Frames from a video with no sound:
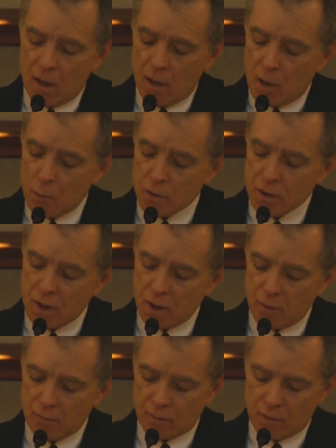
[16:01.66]
He was a
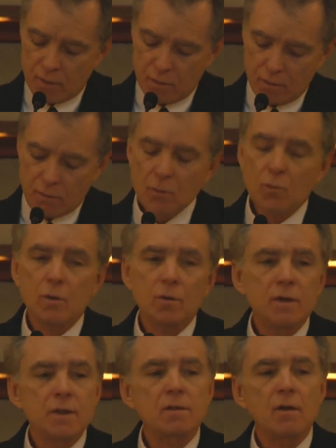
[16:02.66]
gift the
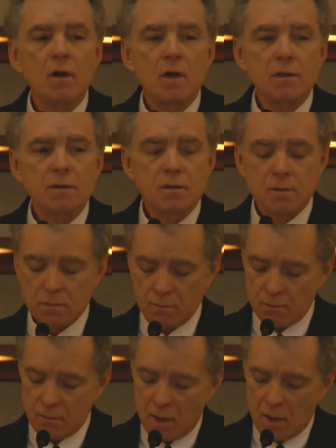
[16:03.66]
world has lost
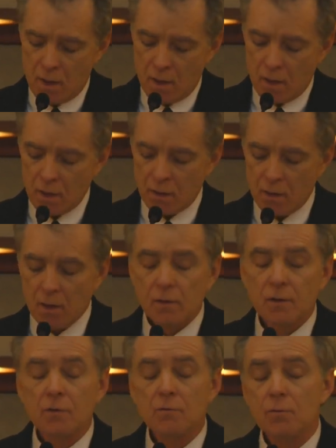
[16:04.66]
and can
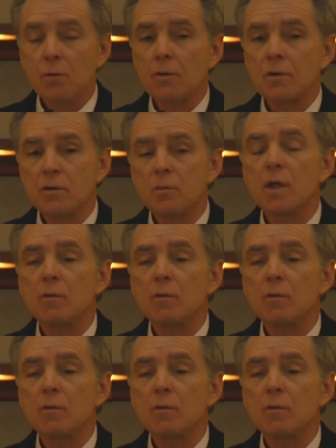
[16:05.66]
hardly afford to be